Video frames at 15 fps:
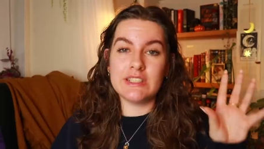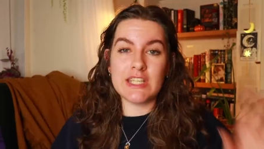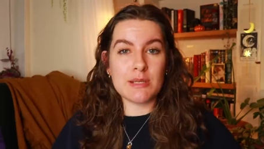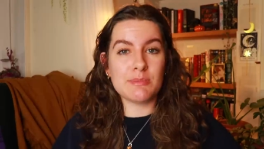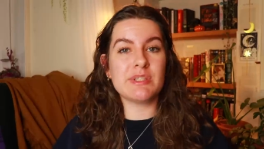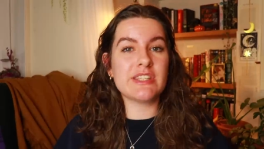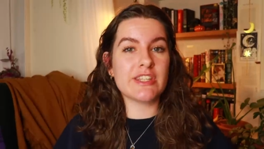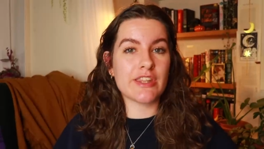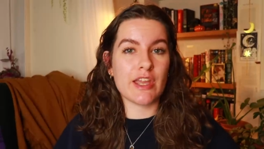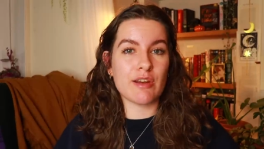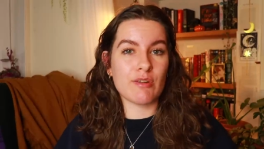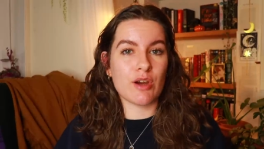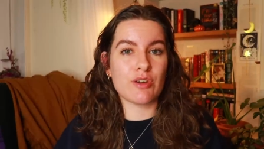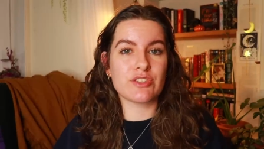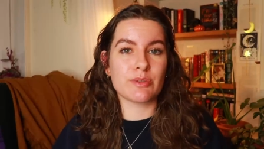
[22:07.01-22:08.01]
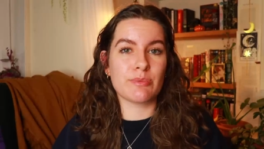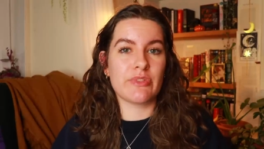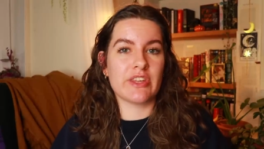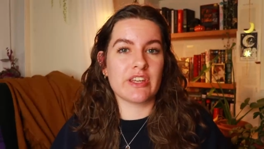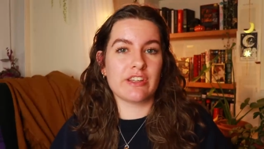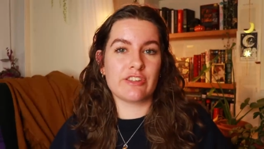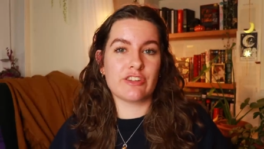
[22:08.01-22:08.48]
namely that there are some
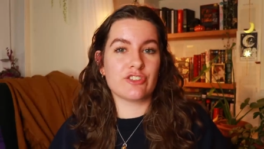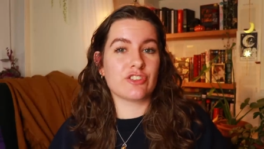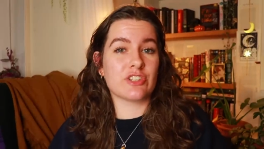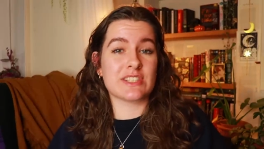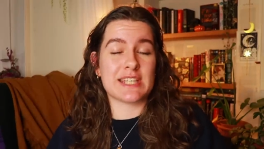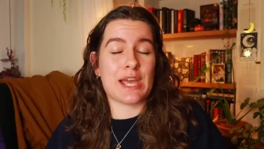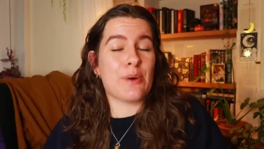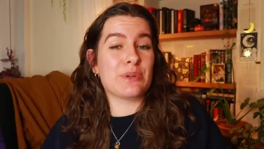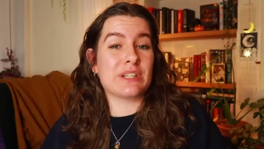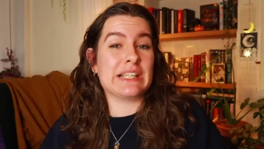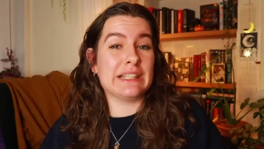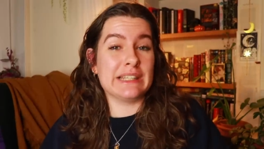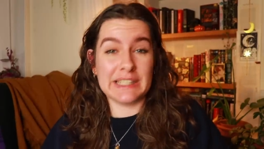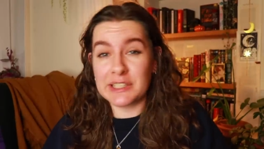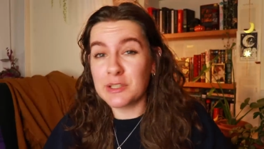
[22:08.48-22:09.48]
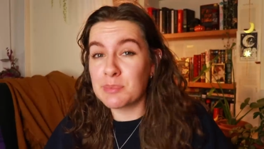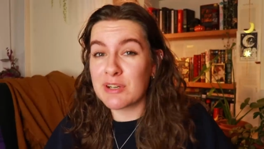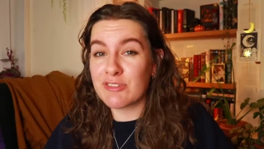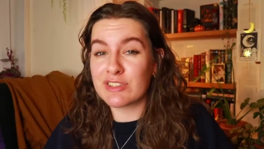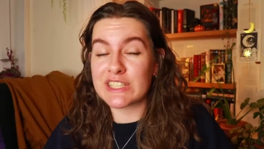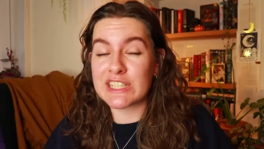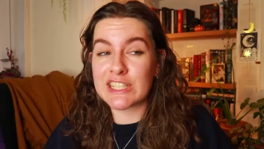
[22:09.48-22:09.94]
things that just sound a little
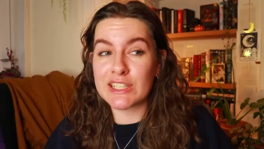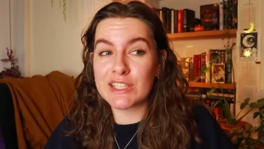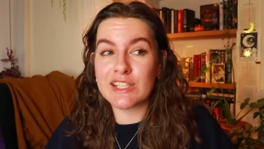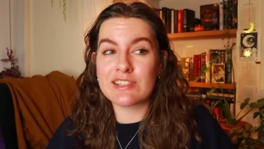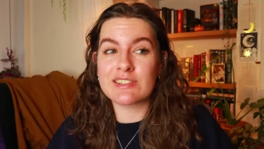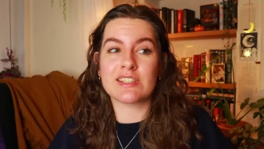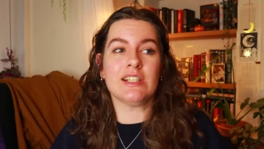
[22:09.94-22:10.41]
bit ridiculous,